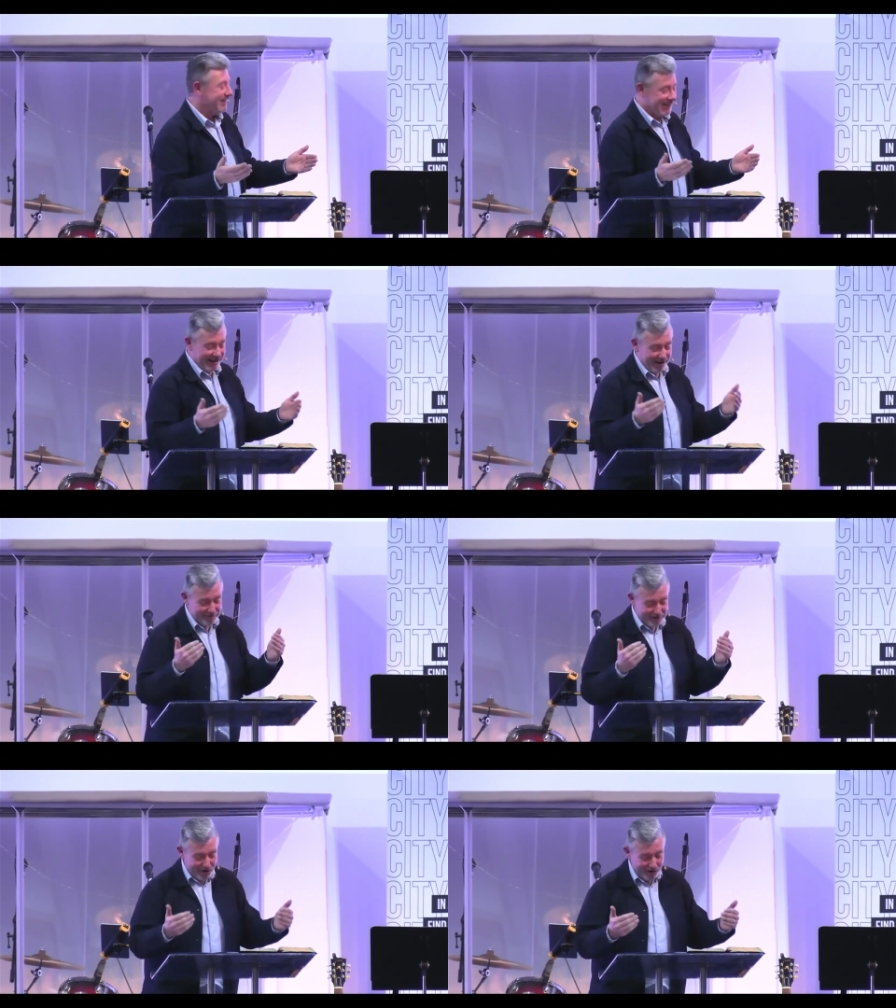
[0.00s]

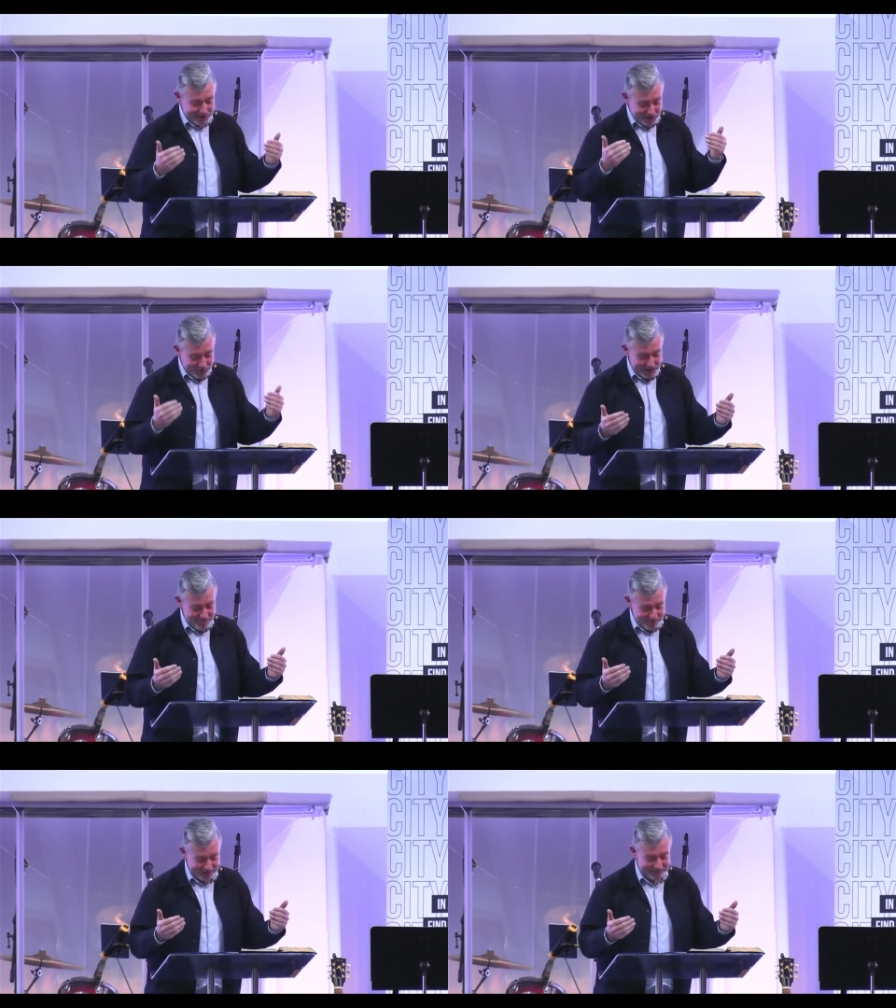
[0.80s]
of God's
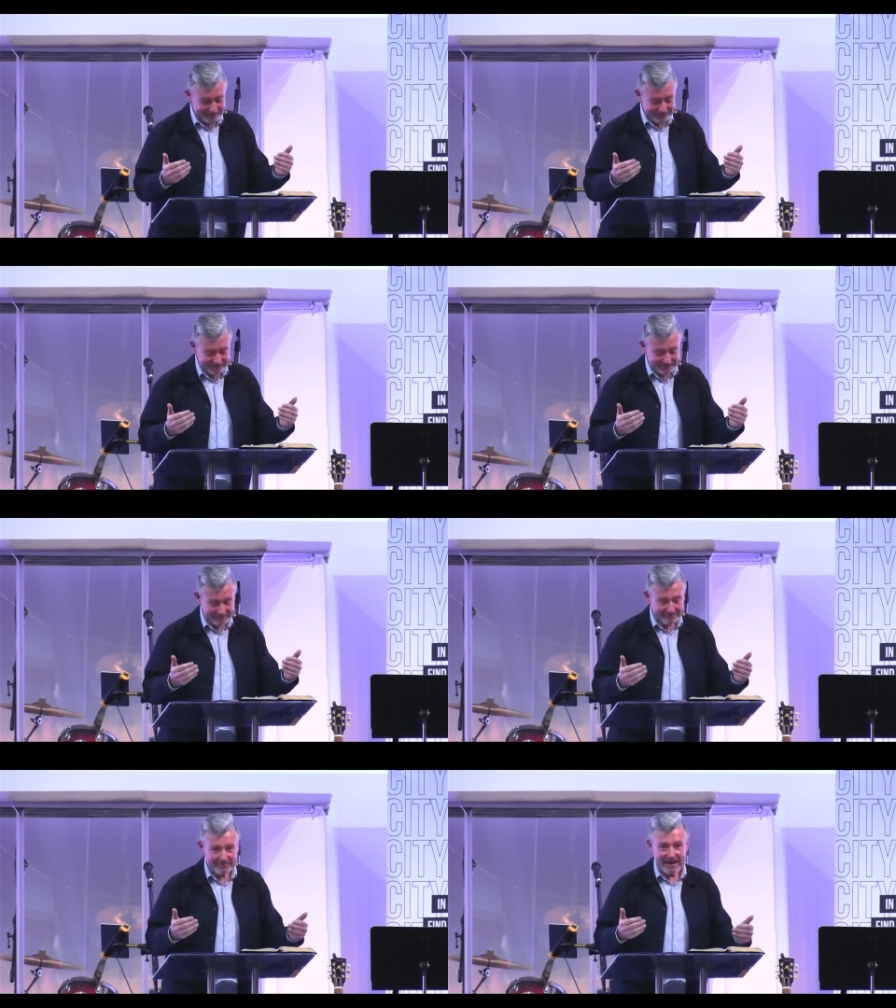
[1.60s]
people.
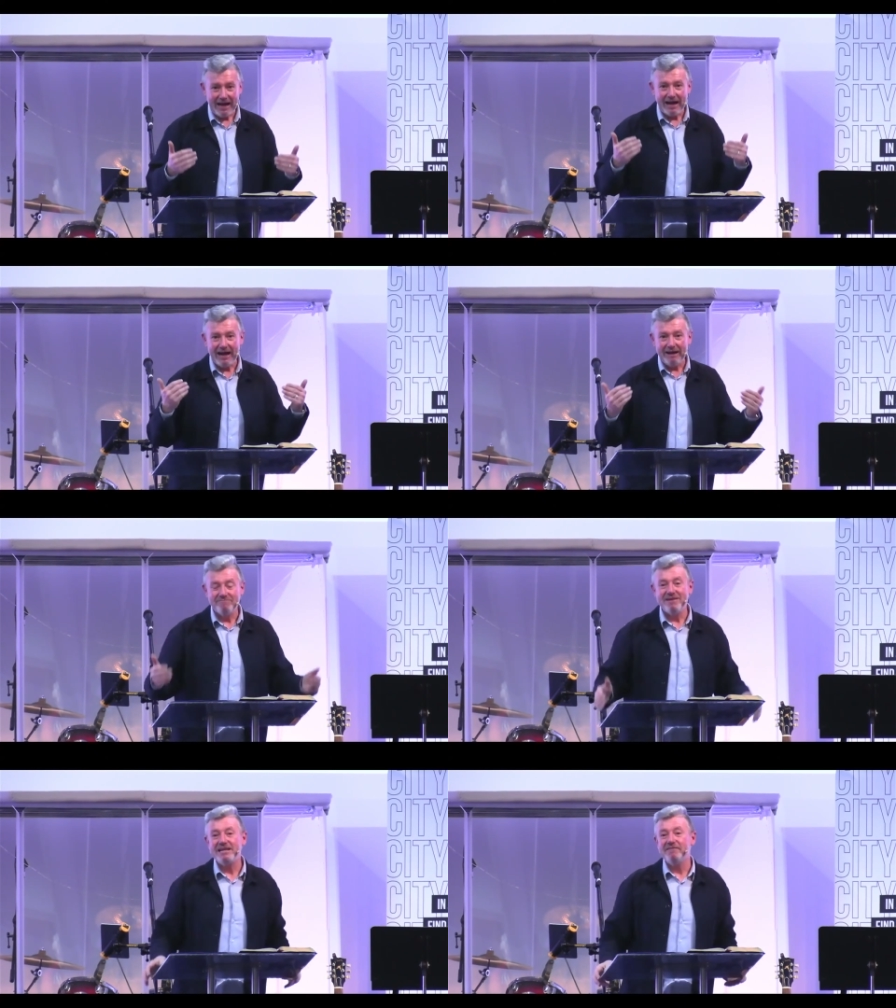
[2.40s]

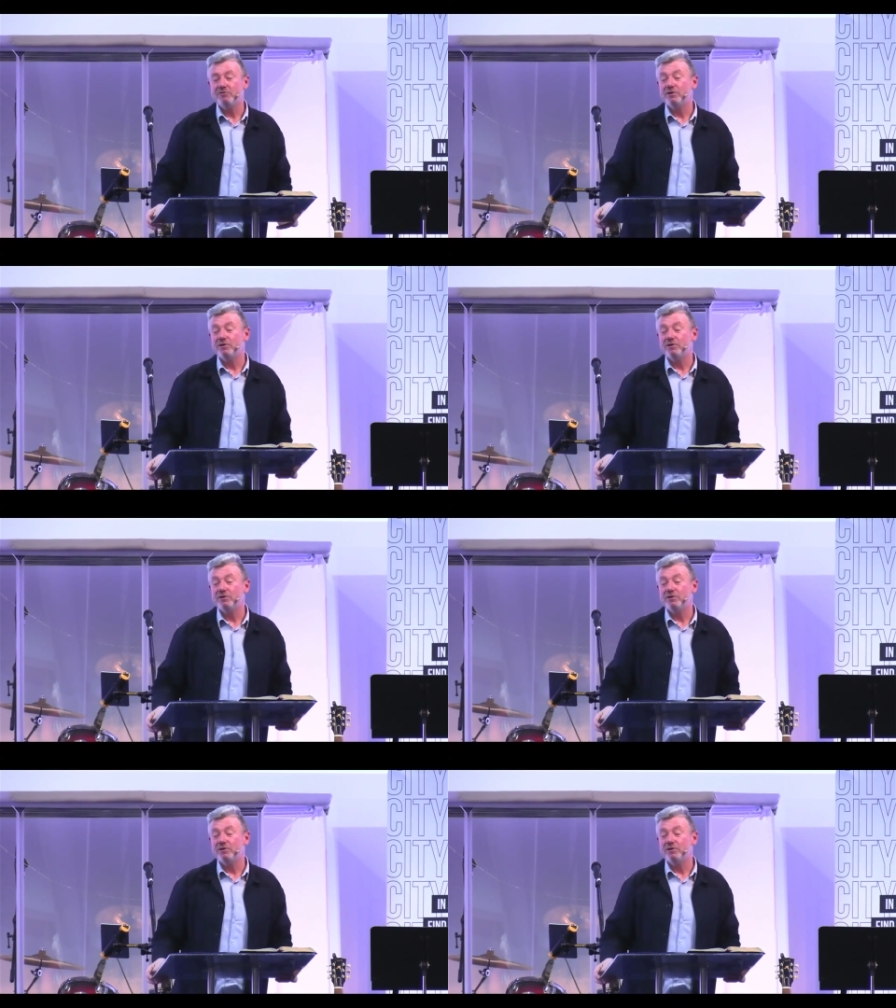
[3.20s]
Many of you will